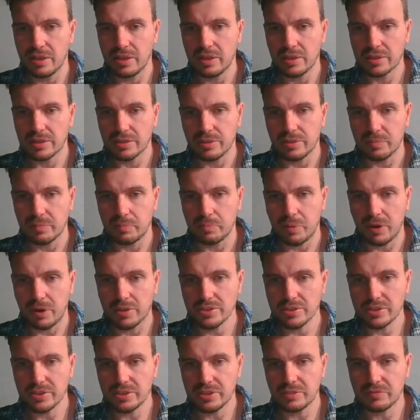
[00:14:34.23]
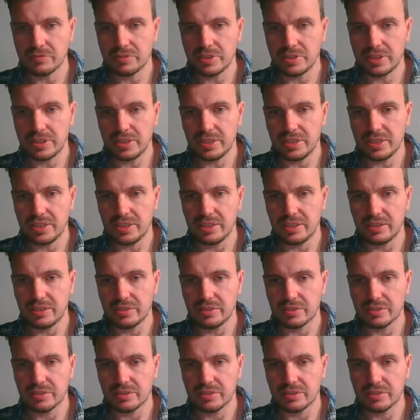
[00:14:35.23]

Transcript: So positive t